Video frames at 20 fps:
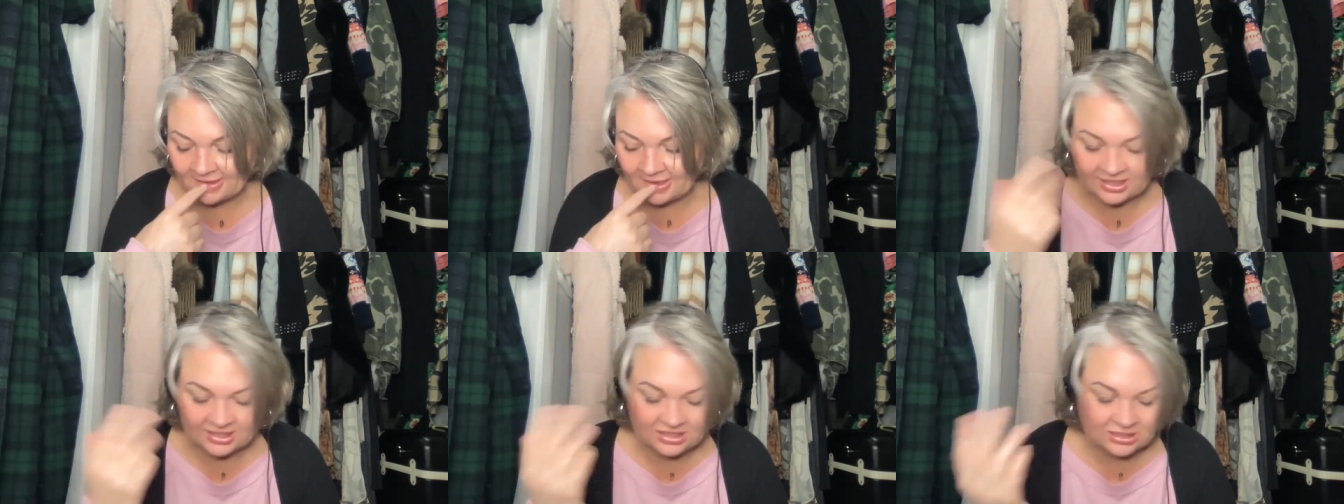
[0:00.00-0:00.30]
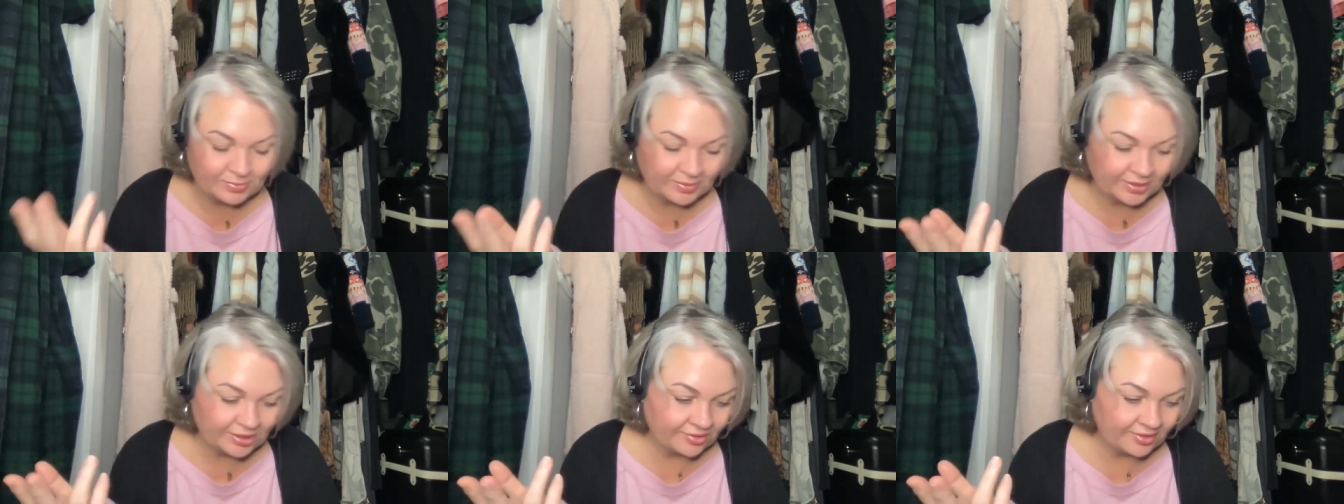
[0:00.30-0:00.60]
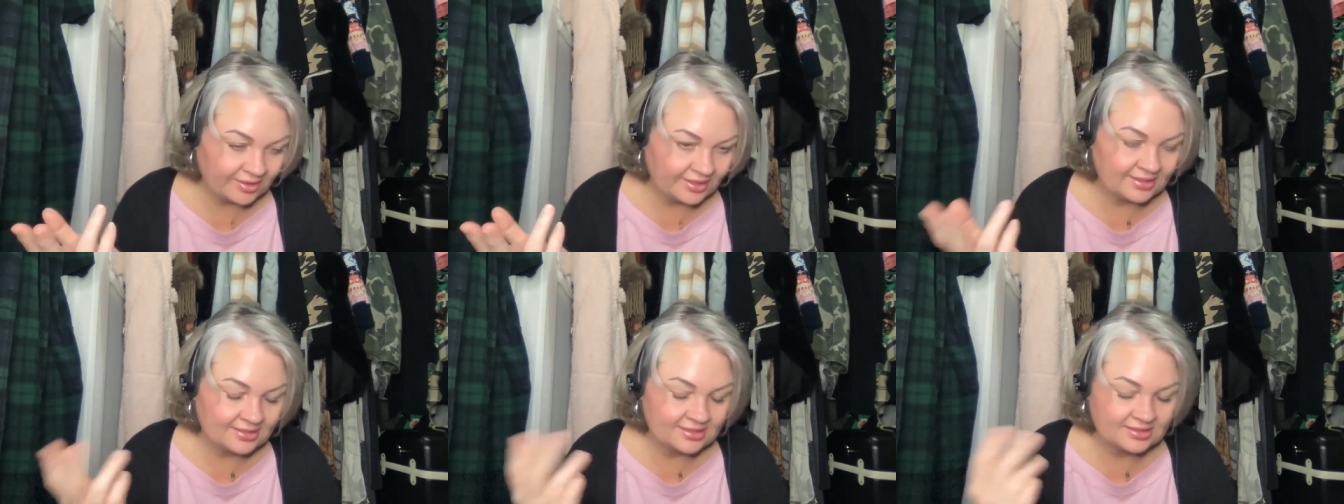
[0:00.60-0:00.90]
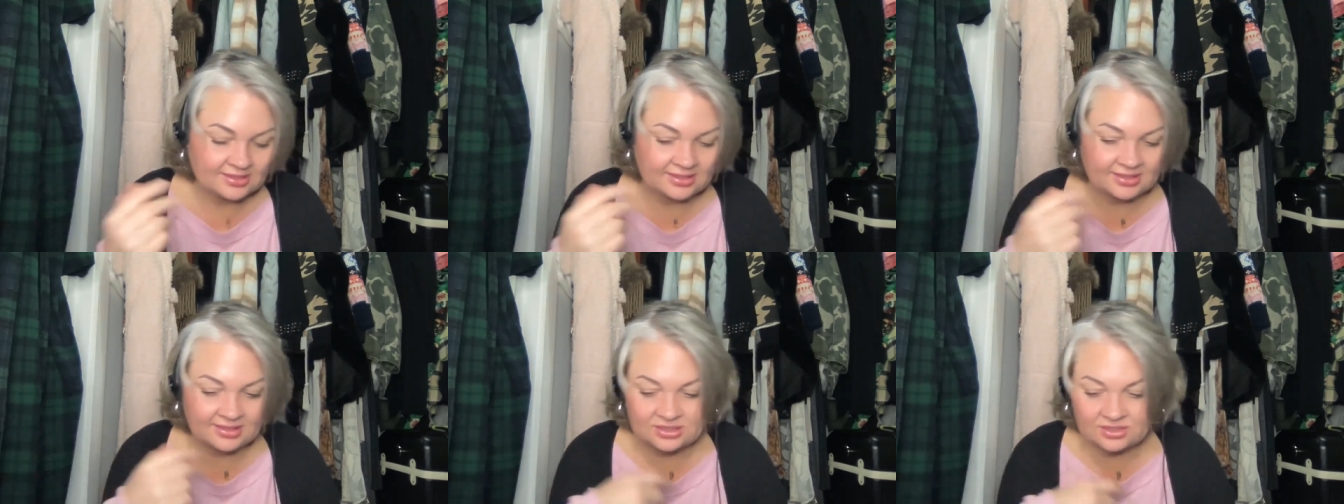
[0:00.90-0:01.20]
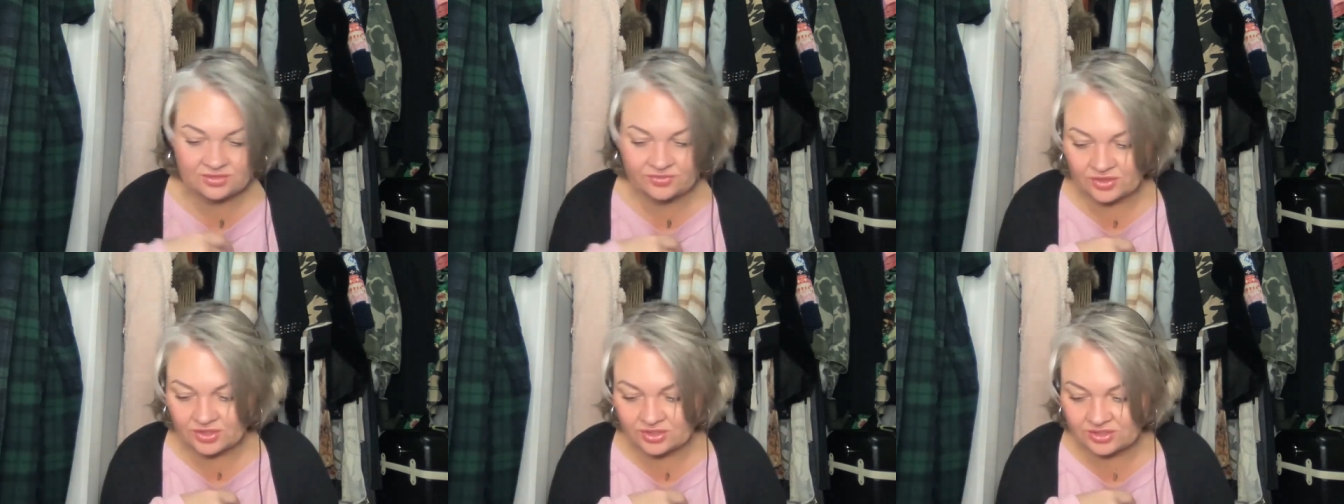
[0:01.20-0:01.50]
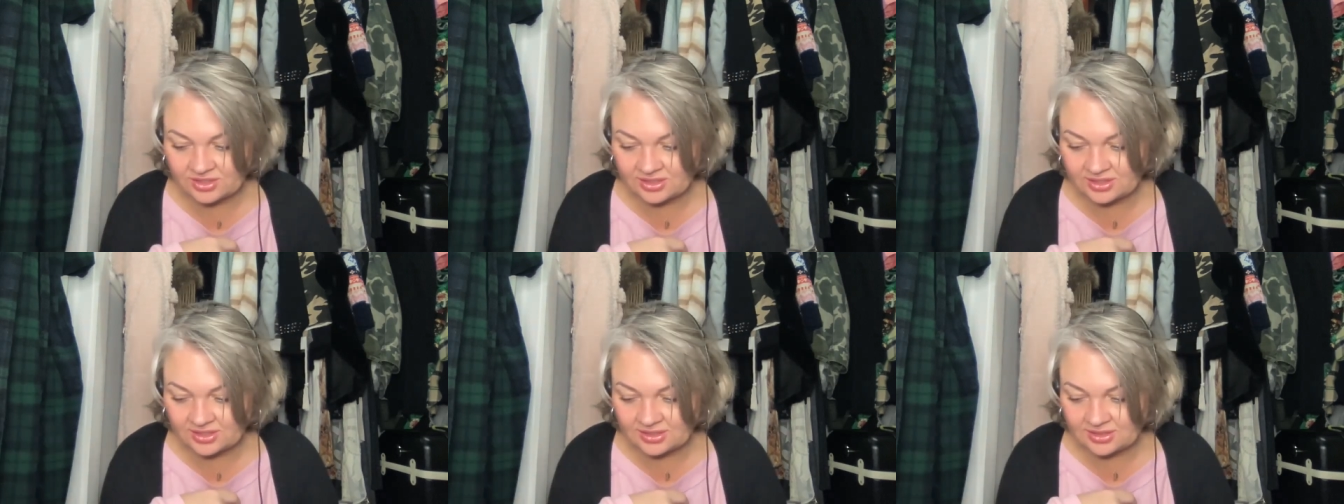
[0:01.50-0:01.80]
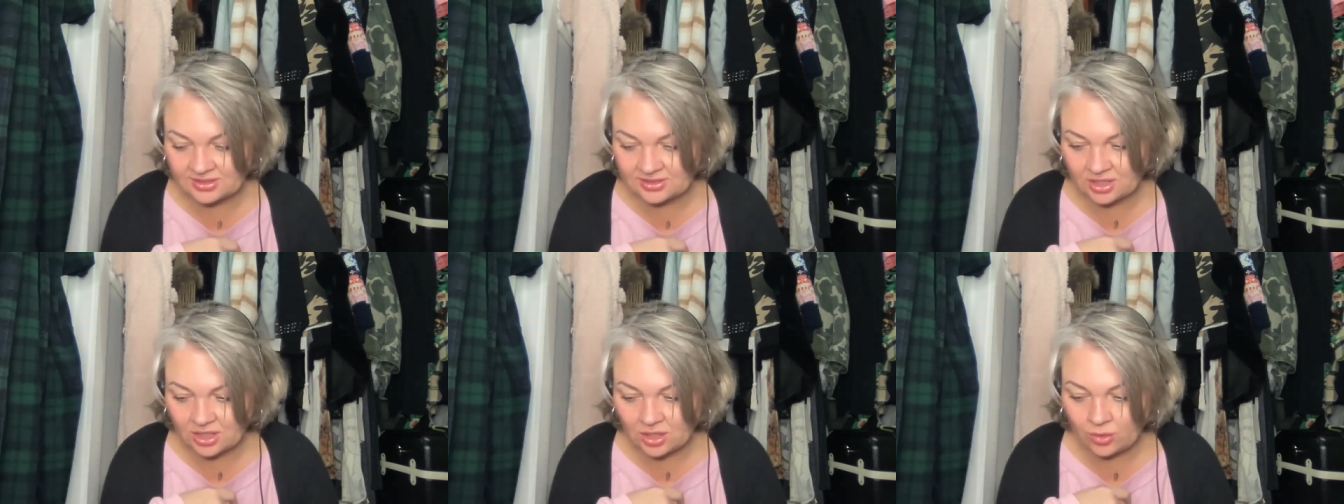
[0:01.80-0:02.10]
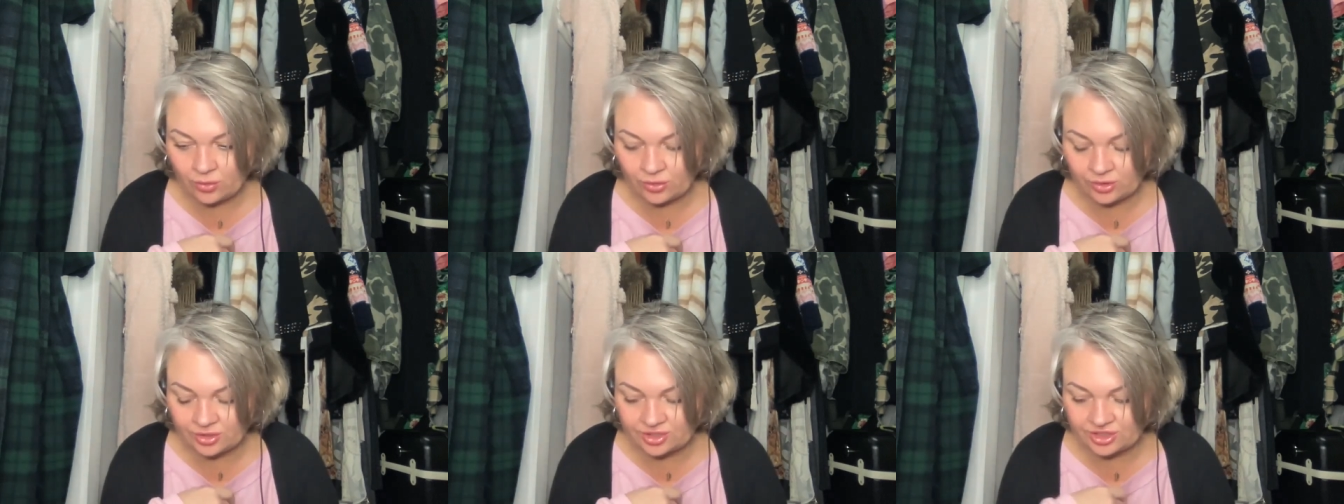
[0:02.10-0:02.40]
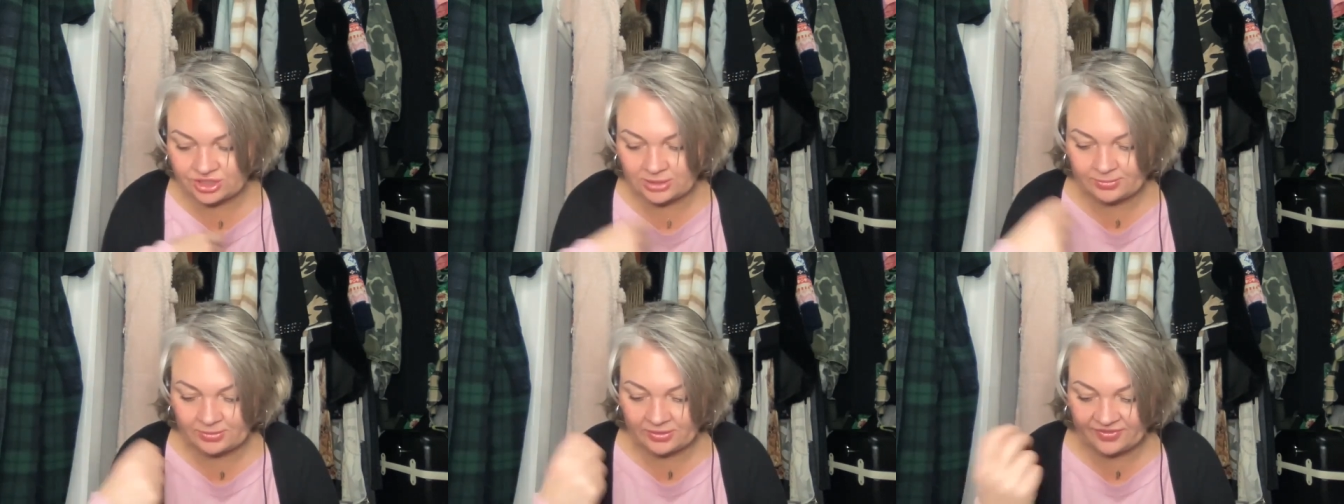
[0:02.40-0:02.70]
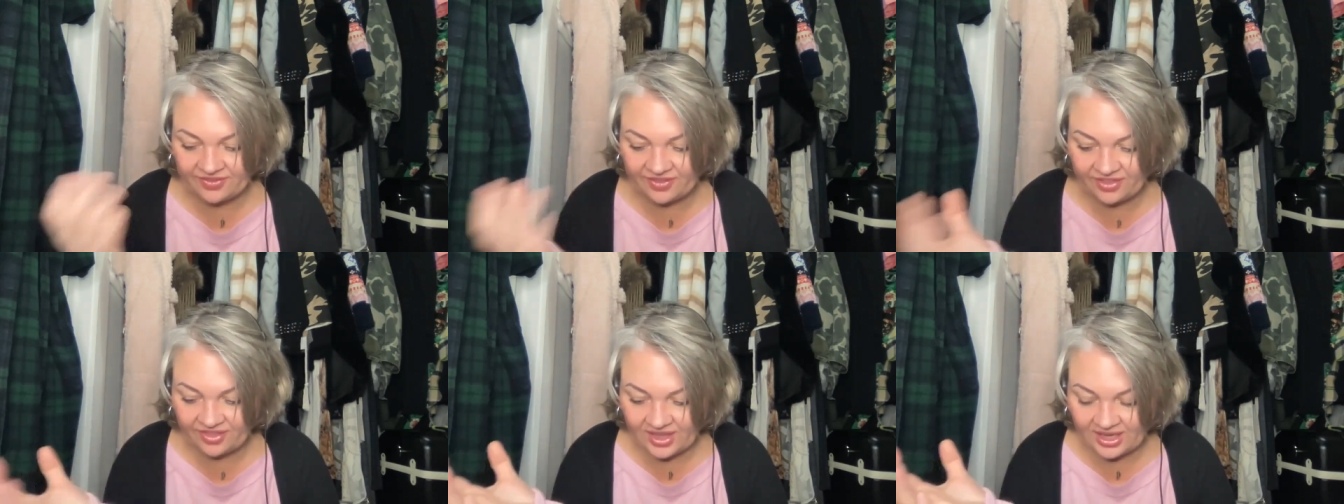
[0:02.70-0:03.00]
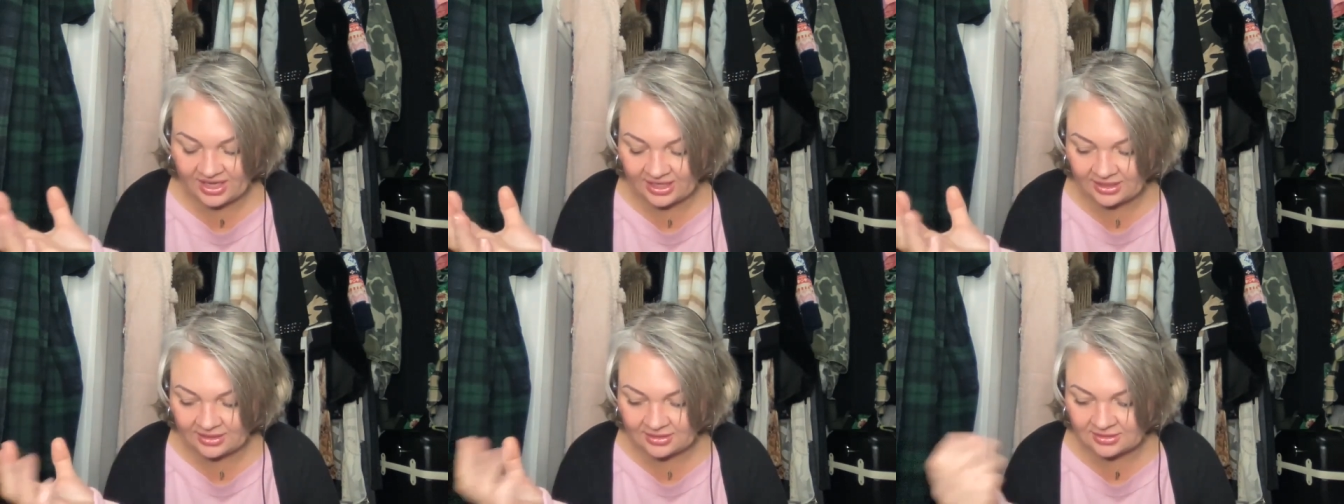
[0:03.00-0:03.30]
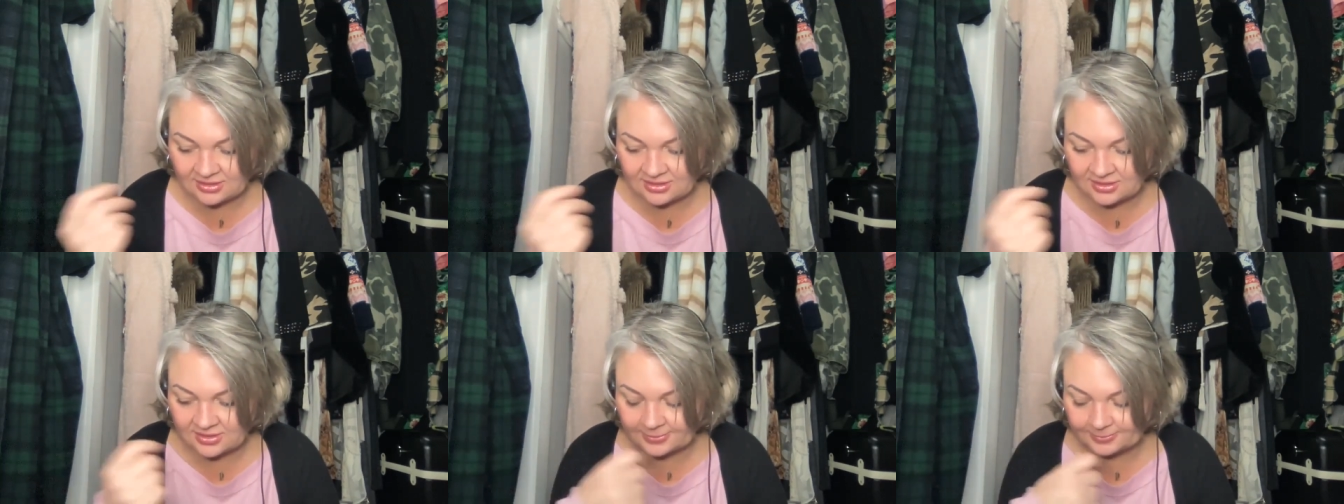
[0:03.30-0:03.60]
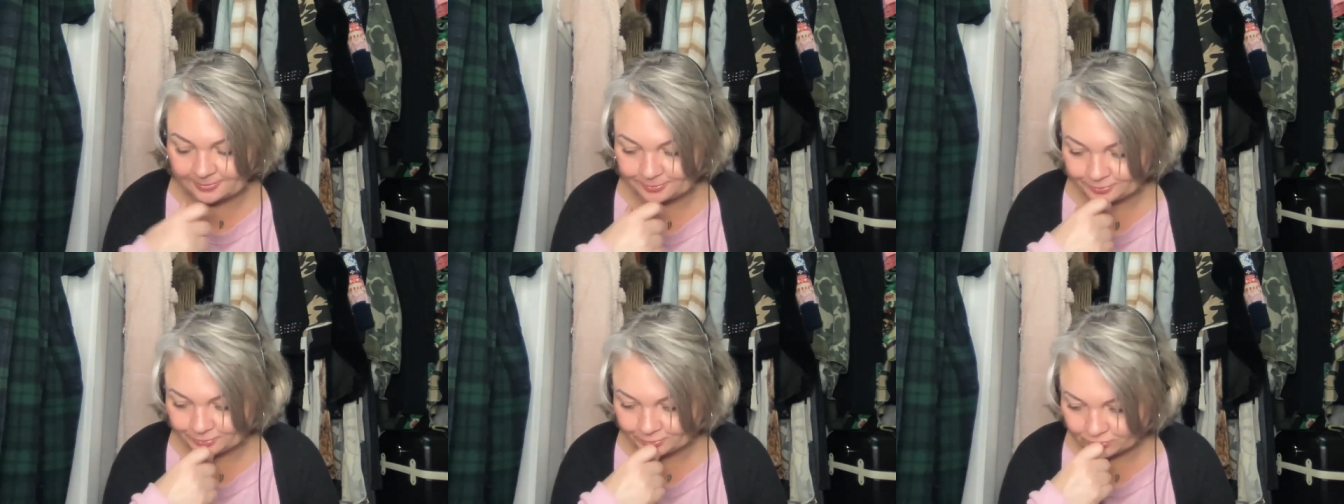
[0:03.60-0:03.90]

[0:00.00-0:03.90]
Experiences versus ownership of things.